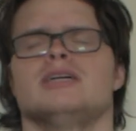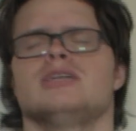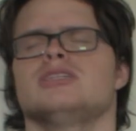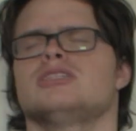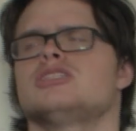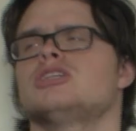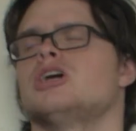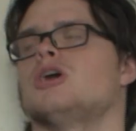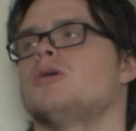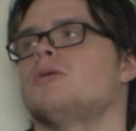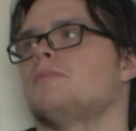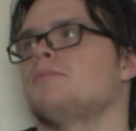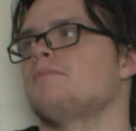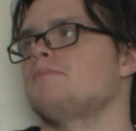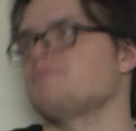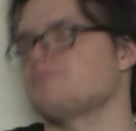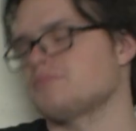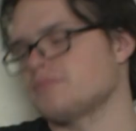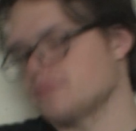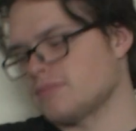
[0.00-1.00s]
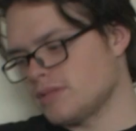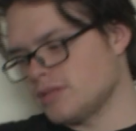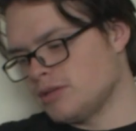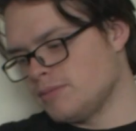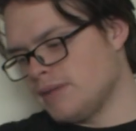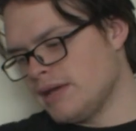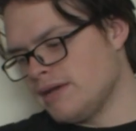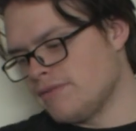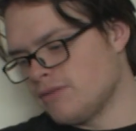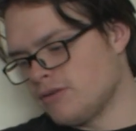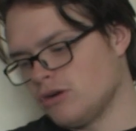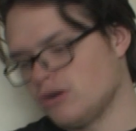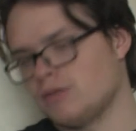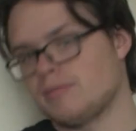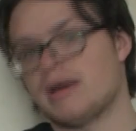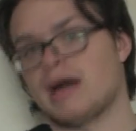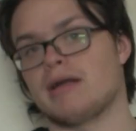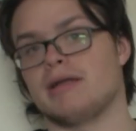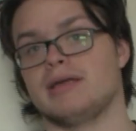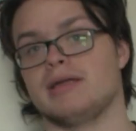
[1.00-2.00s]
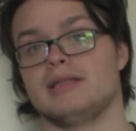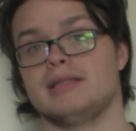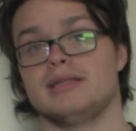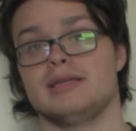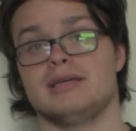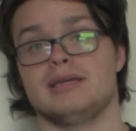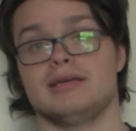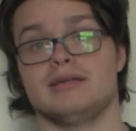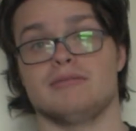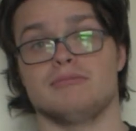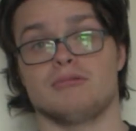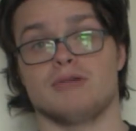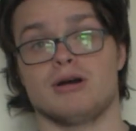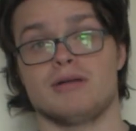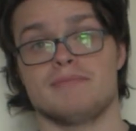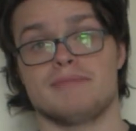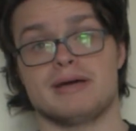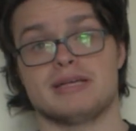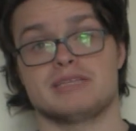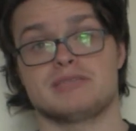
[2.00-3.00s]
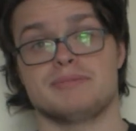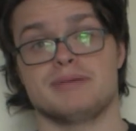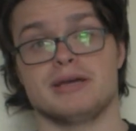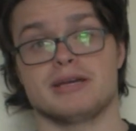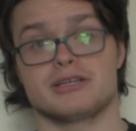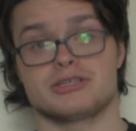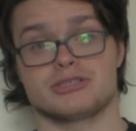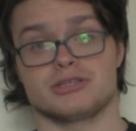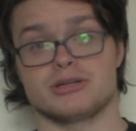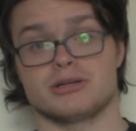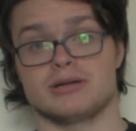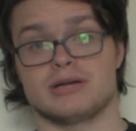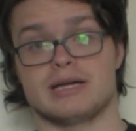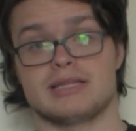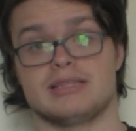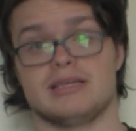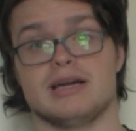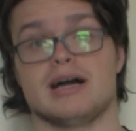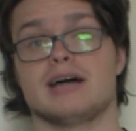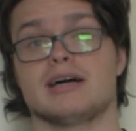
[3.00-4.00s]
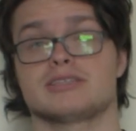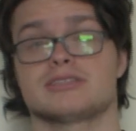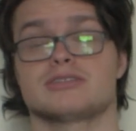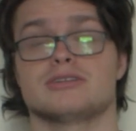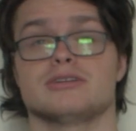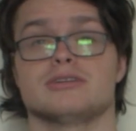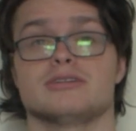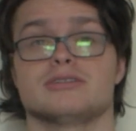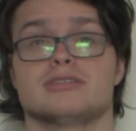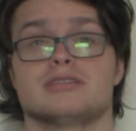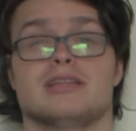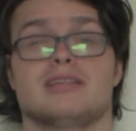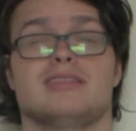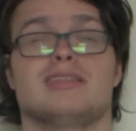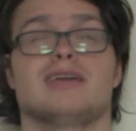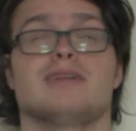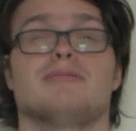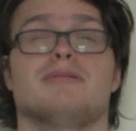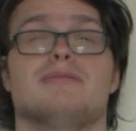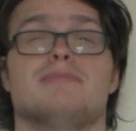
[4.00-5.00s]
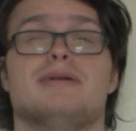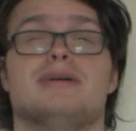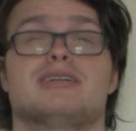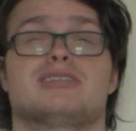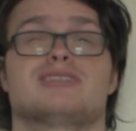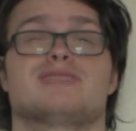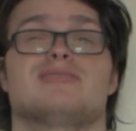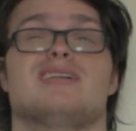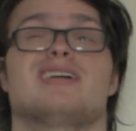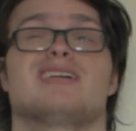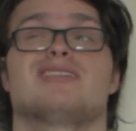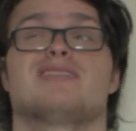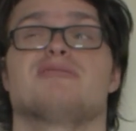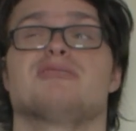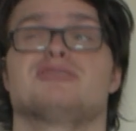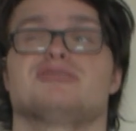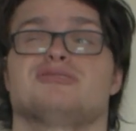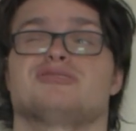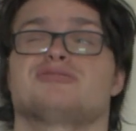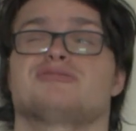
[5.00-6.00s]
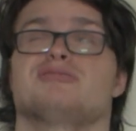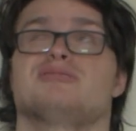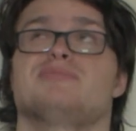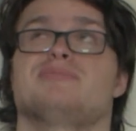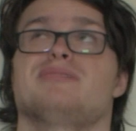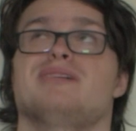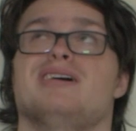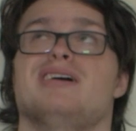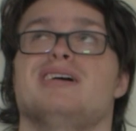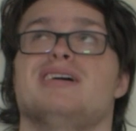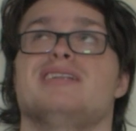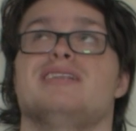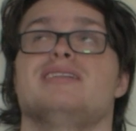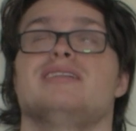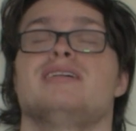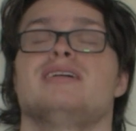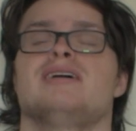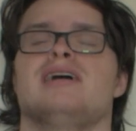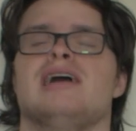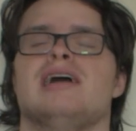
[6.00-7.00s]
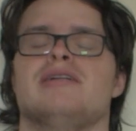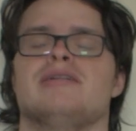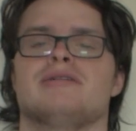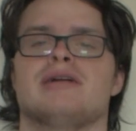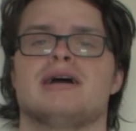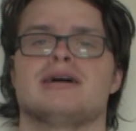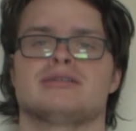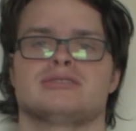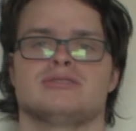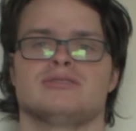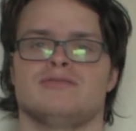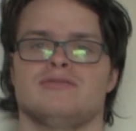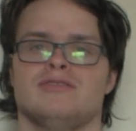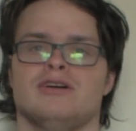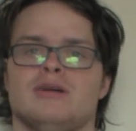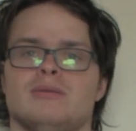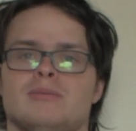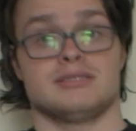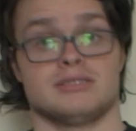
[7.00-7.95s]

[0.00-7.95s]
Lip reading: So, you may have heard about it. It won Best Picture at the Oscars. I think it won Best Director, Original Screenplay, and International Film.